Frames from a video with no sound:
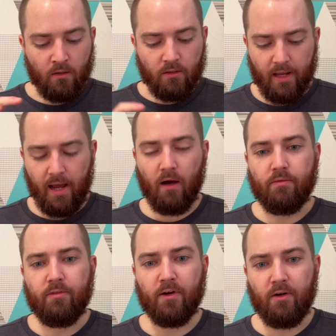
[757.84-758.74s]

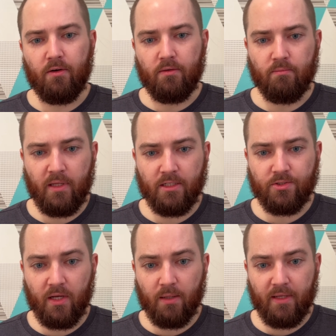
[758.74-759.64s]
Now, third,
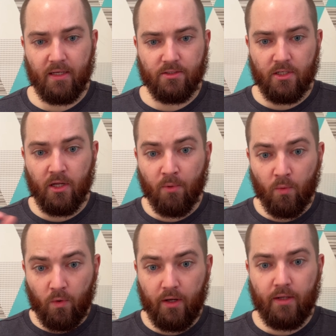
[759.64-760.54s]
ministry updates. So number
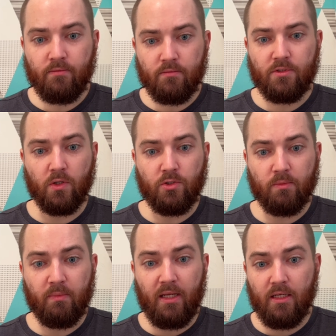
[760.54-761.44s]
one,
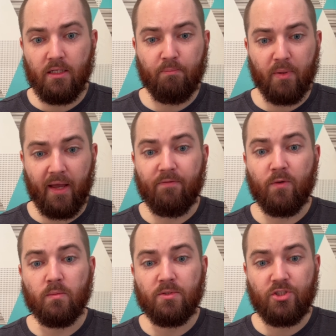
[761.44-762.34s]
social media
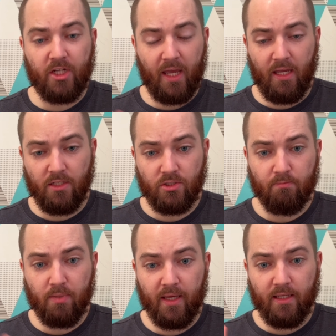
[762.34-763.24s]
platforms changed.
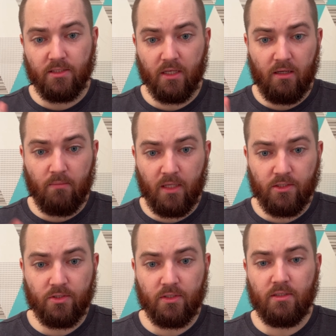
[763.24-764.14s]
Blank Slate
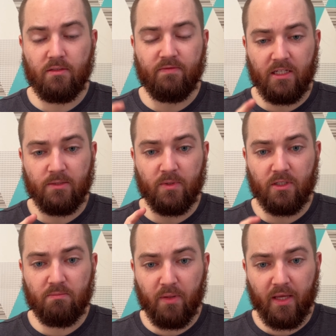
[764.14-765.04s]
Ministries,
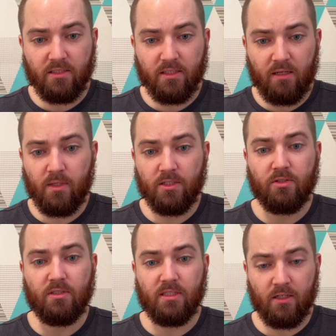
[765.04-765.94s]
Facebook Blank Slate
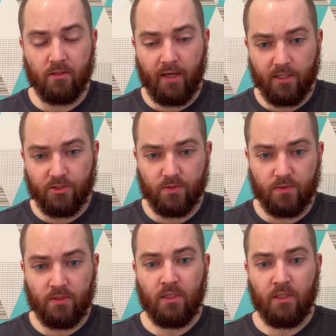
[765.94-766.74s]
Ministries International.